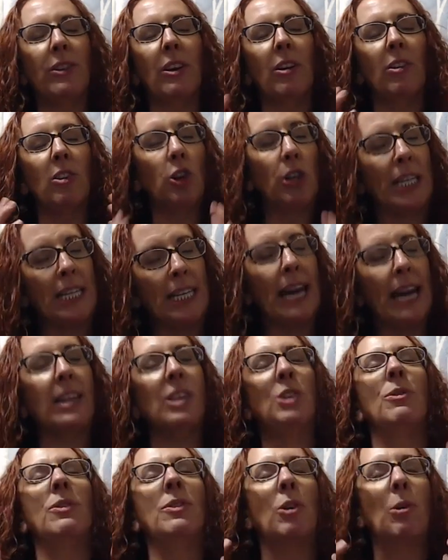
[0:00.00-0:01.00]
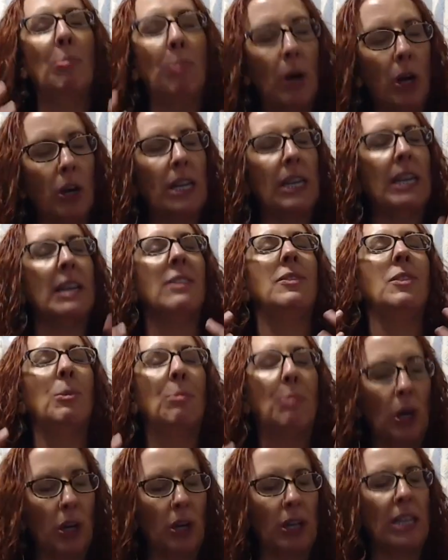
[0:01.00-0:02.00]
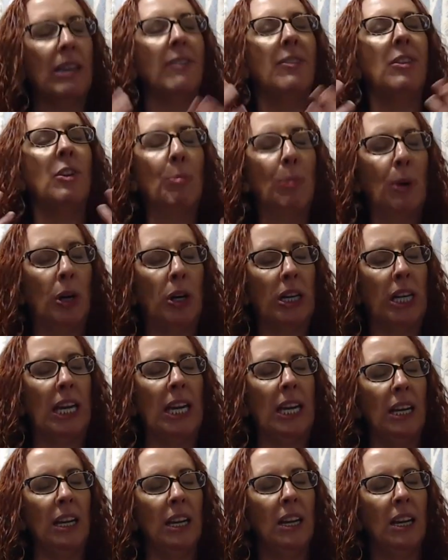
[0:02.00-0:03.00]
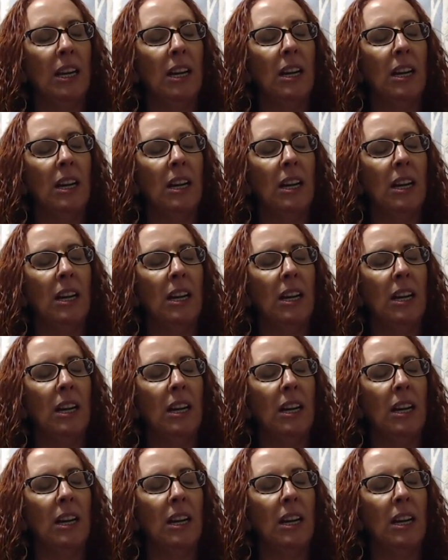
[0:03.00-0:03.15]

they're looking at you and they're barking and they're barking and they're barking,